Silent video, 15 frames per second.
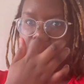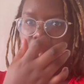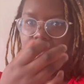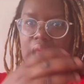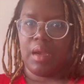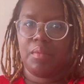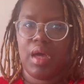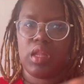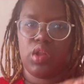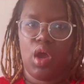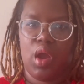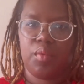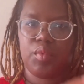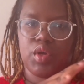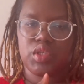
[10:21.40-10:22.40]
My like my
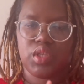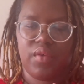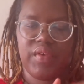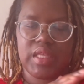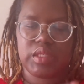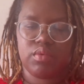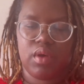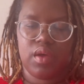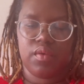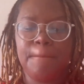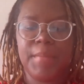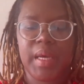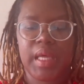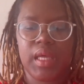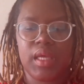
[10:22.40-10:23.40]
alarm goes off at 12.
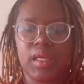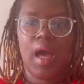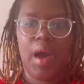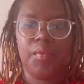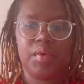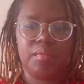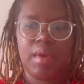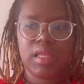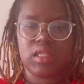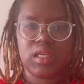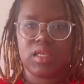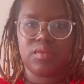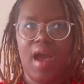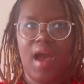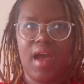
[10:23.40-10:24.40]
But I went back to
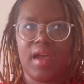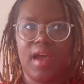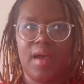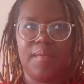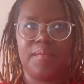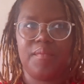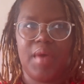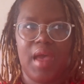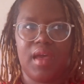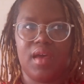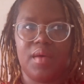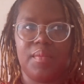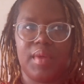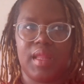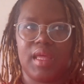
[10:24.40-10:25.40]
sleep. I got back
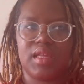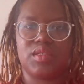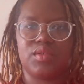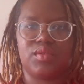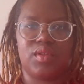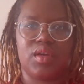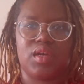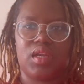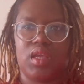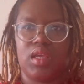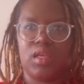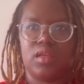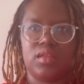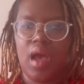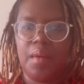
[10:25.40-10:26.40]
up at like
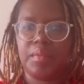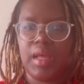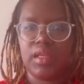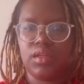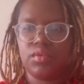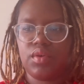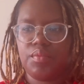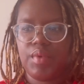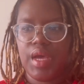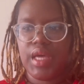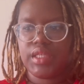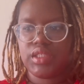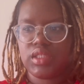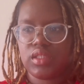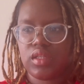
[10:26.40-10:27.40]
2.30. I'm not doing
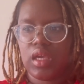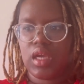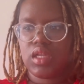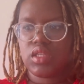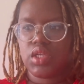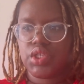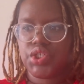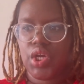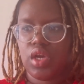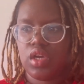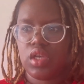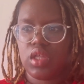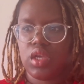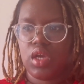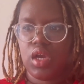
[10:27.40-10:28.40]
much like I told y'all
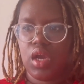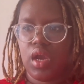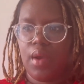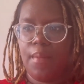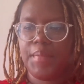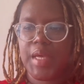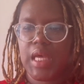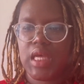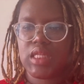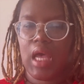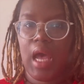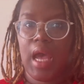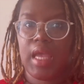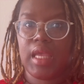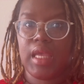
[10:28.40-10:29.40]
earlier. But
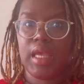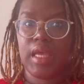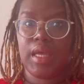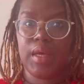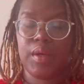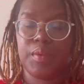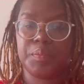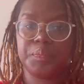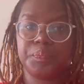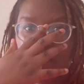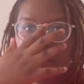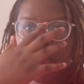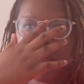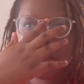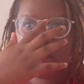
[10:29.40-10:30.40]
I am
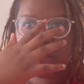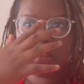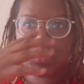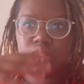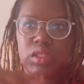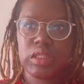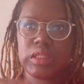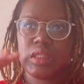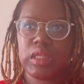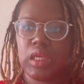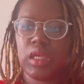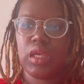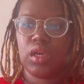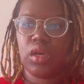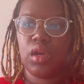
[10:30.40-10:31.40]
about to just sit
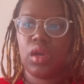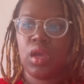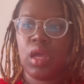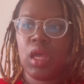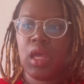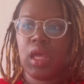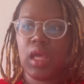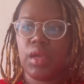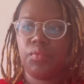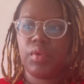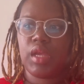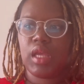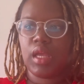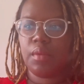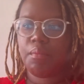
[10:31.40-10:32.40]
here and
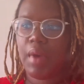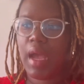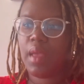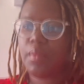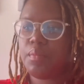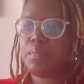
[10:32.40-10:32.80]
read my